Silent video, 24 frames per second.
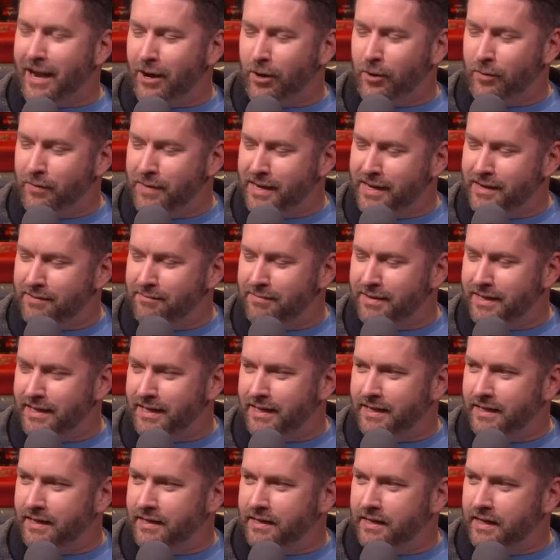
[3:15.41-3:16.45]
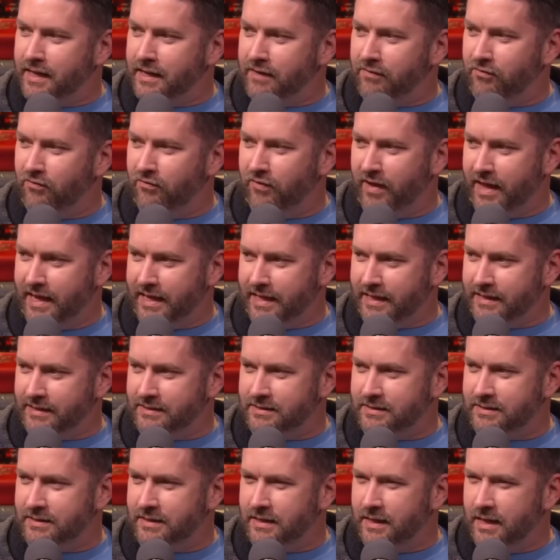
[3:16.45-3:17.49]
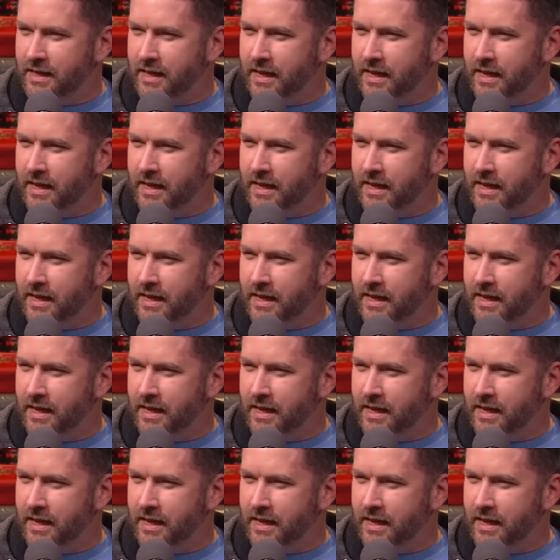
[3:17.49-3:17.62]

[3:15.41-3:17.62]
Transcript: Airbnb in Vegas,